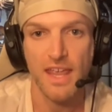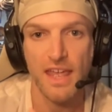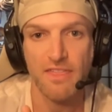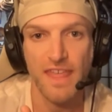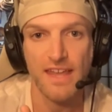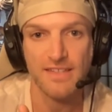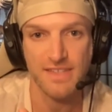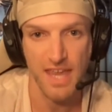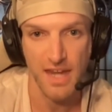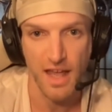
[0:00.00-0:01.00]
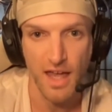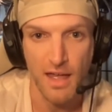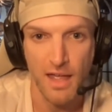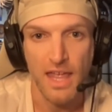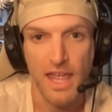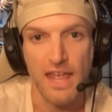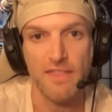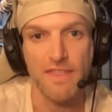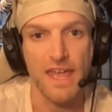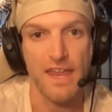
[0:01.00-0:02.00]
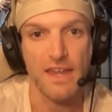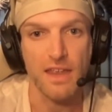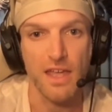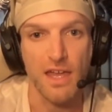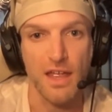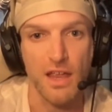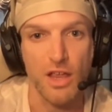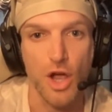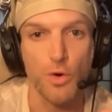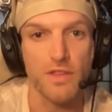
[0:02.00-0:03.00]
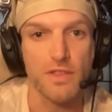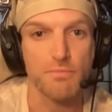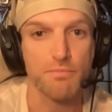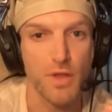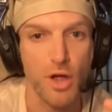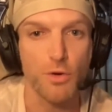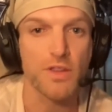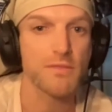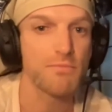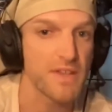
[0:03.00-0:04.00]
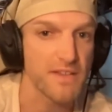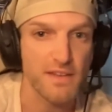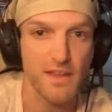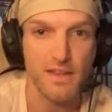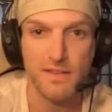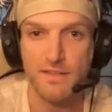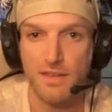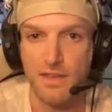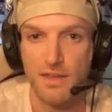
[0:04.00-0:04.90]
get that data, and then go to the business,